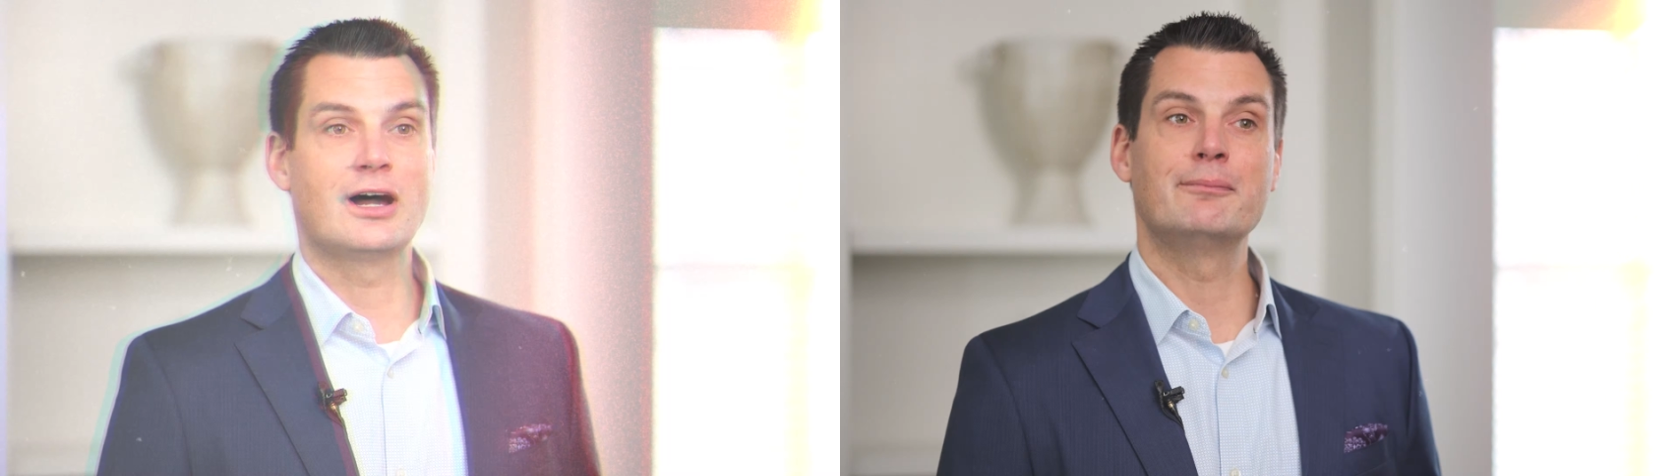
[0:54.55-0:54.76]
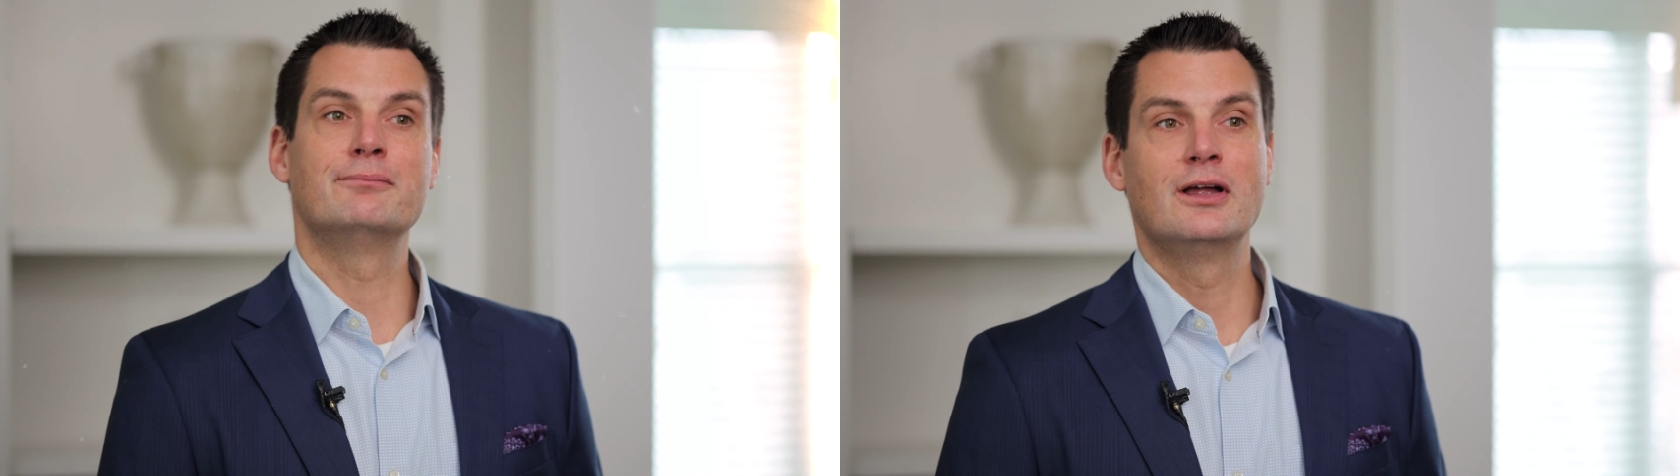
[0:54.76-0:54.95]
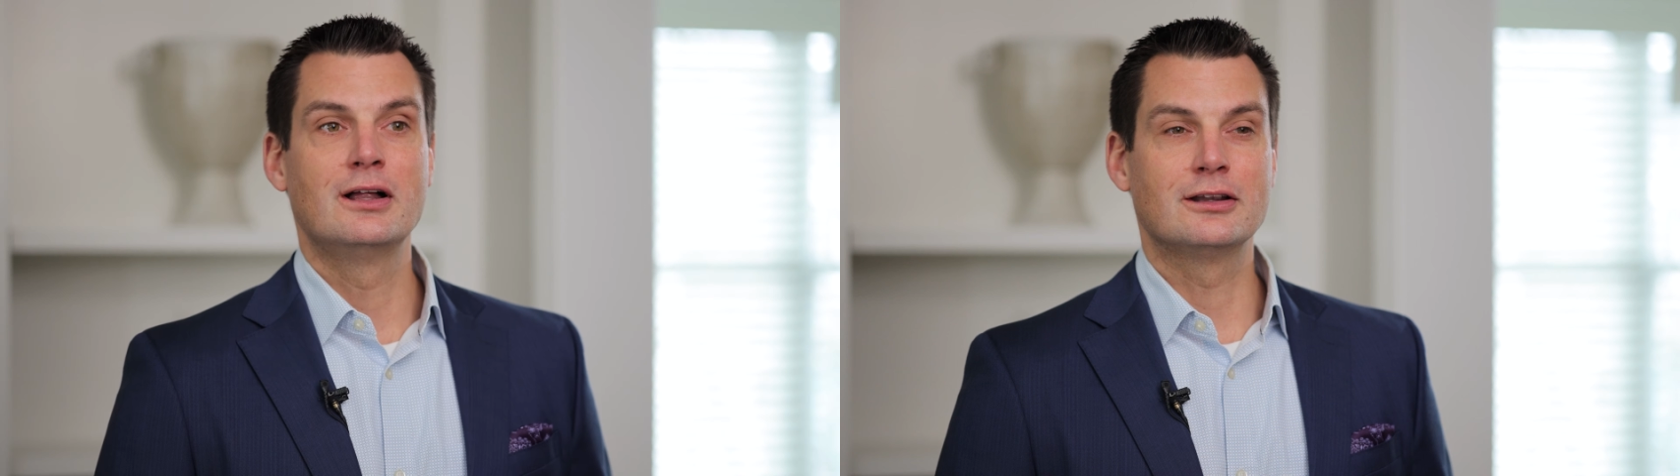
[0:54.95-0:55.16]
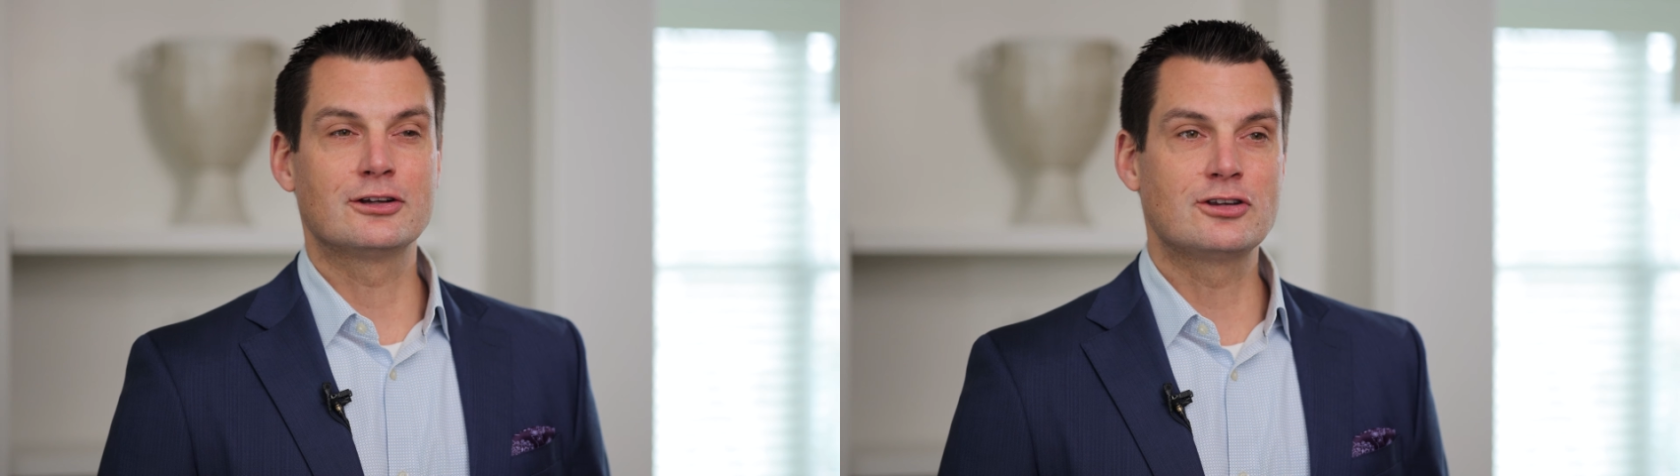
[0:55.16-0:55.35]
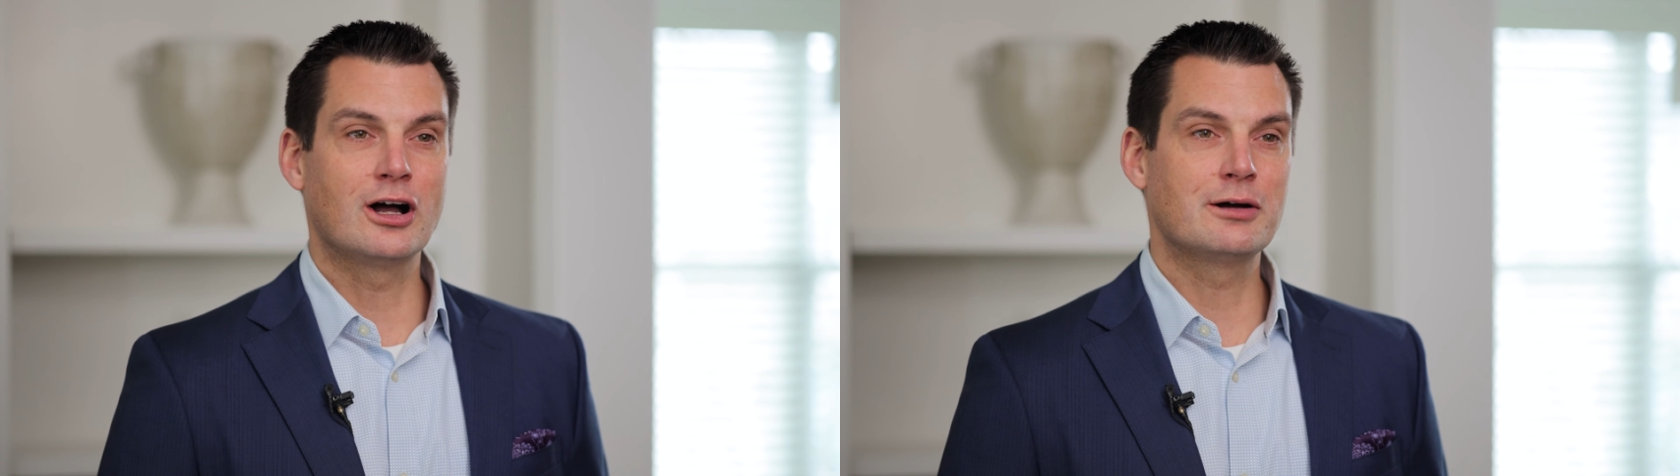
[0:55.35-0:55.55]
up,
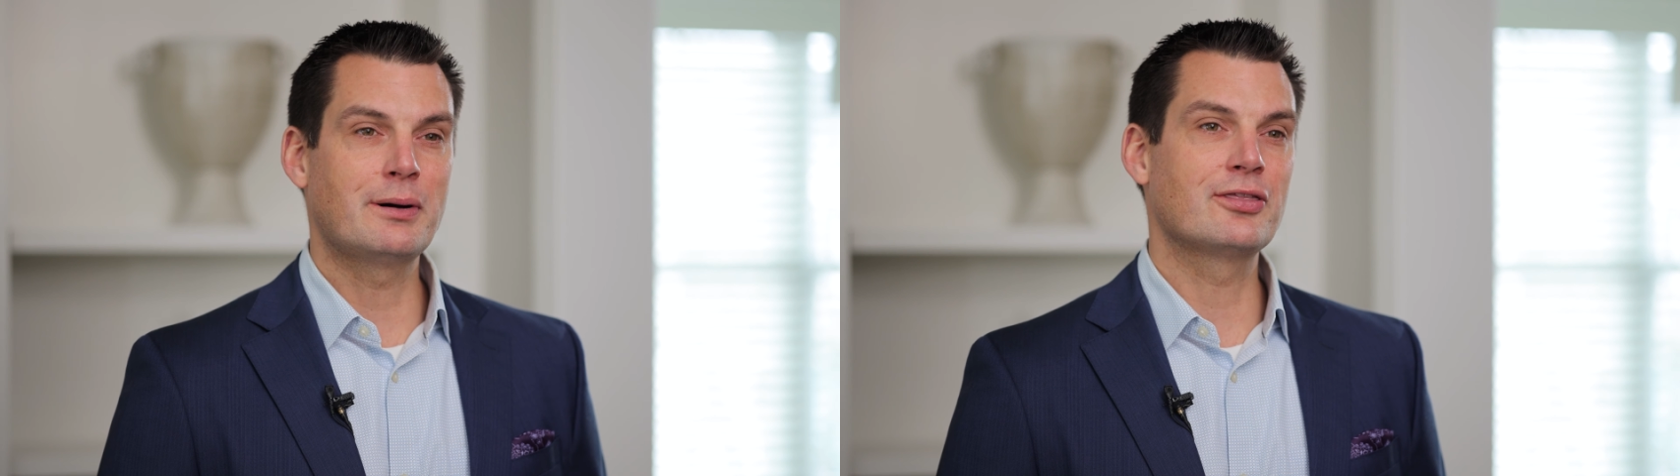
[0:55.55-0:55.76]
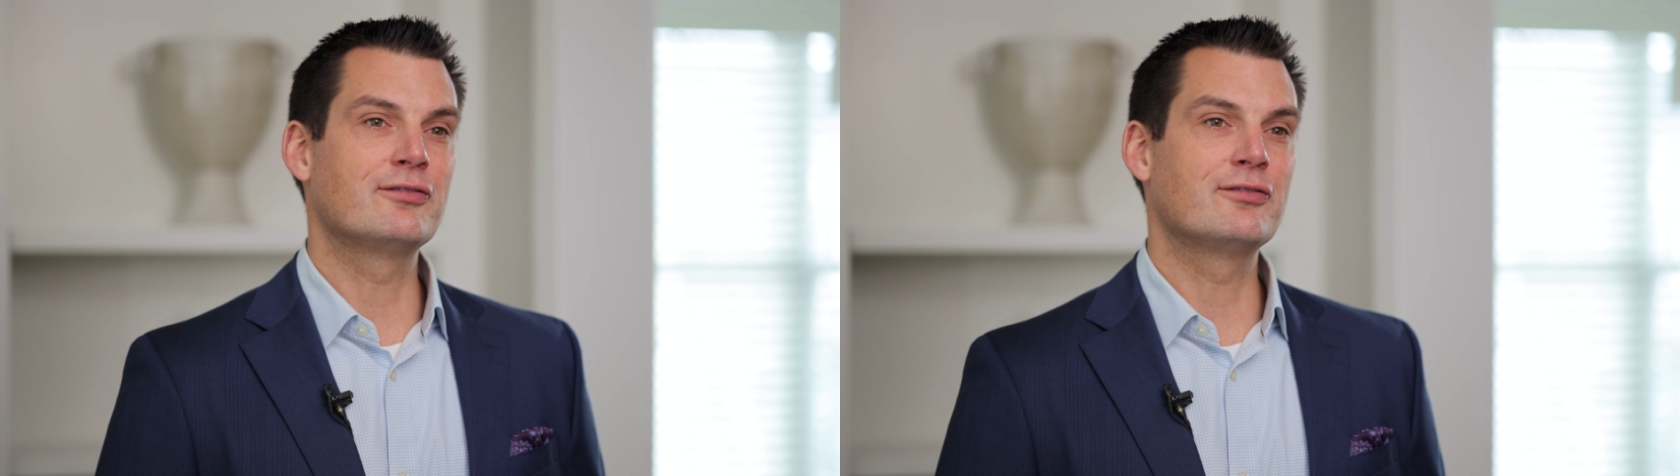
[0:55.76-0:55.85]
let's talk about